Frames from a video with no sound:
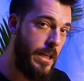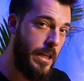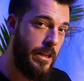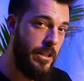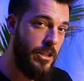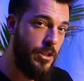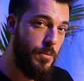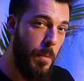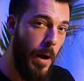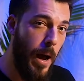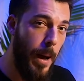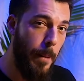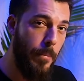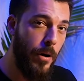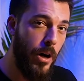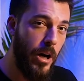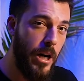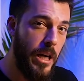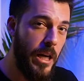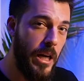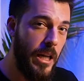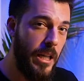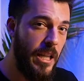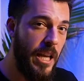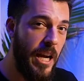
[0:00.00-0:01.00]
and spot
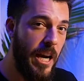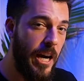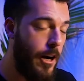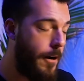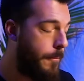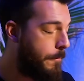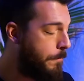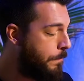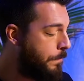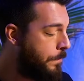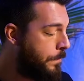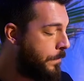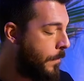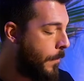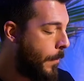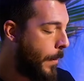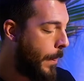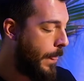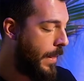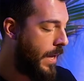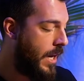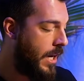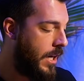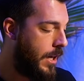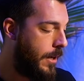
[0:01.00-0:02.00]
putty in there,
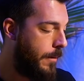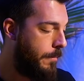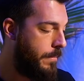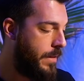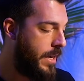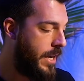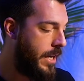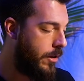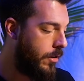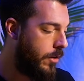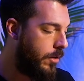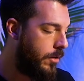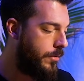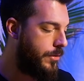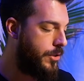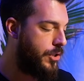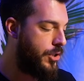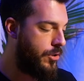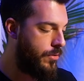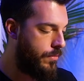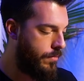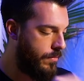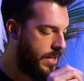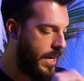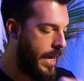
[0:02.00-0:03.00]
it'll
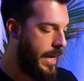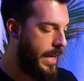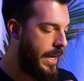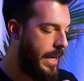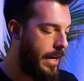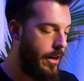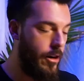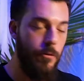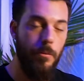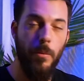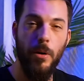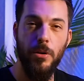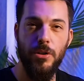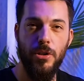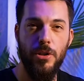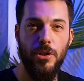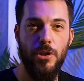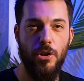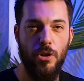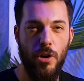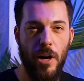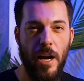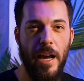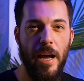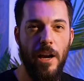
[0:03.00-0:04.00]
take care of most of the
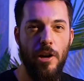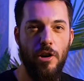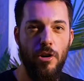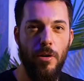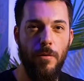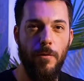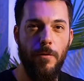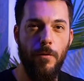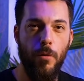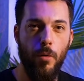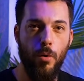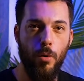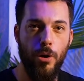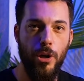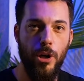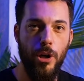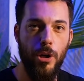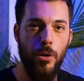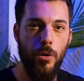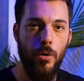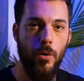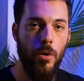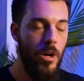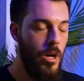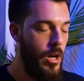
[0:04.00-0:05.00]
striation for
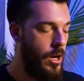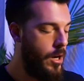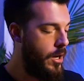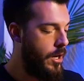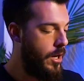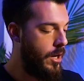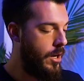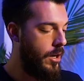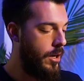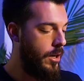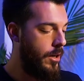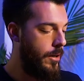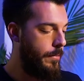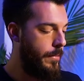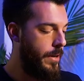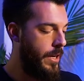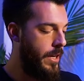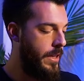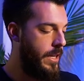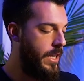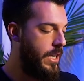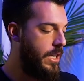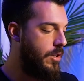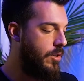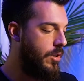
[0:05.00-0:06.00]
you.
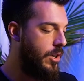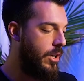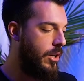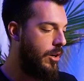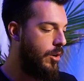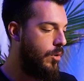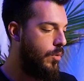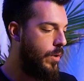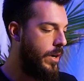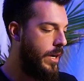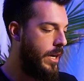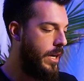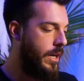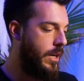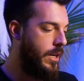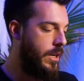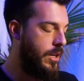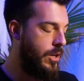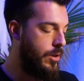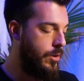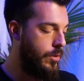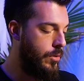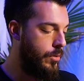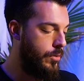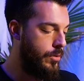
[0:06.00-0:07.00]
And then you can go in
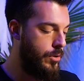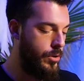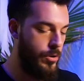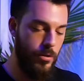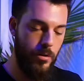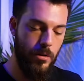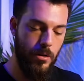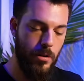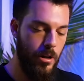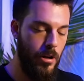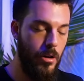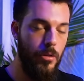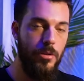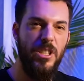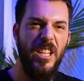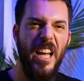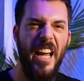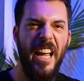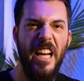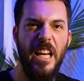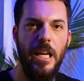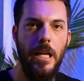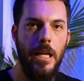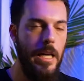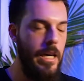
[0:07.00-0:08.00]
and use,
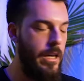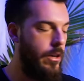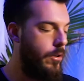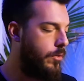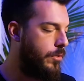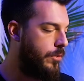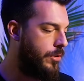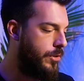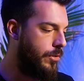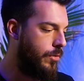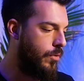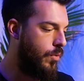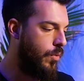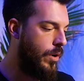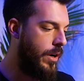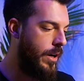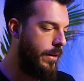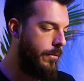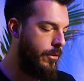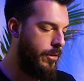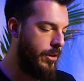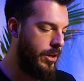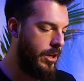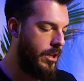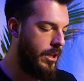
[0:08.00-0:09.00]
sanding needles or
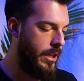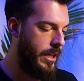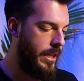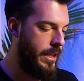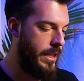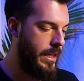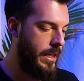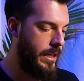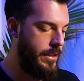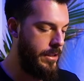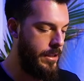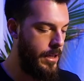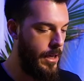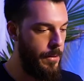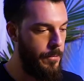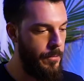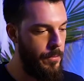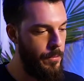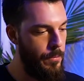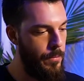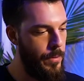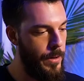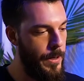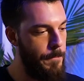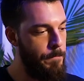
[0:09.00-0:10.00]
whatever to clean things
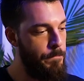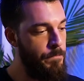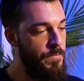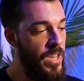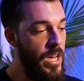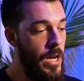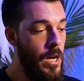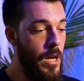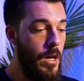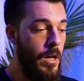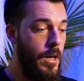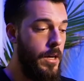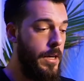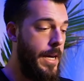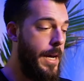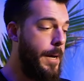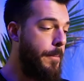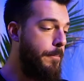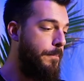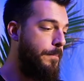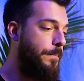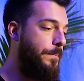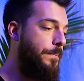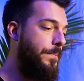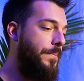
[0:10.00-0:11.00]
up. But
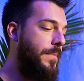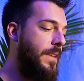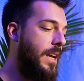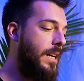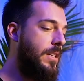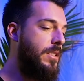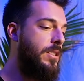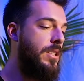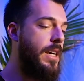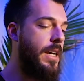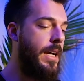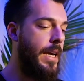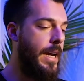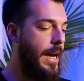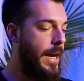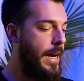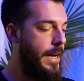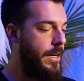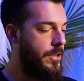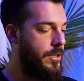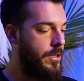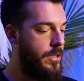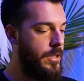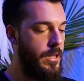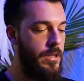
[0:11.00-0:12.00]
yeah, that's it,
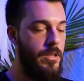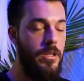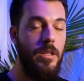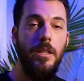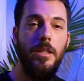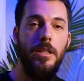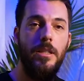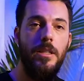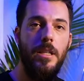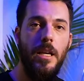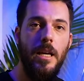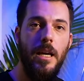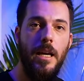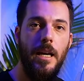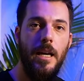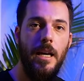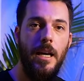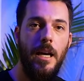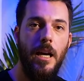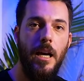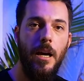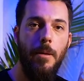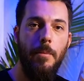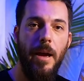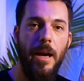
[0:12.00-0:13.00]
guys. This is
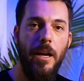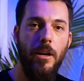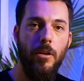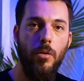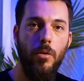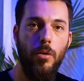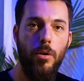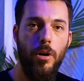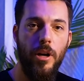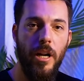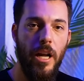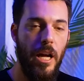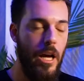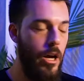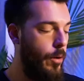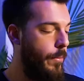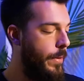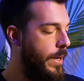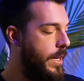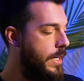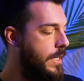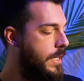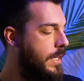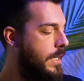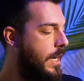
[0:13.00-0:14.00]
a Mandalorian
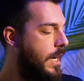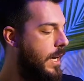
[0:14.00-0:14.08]
helmet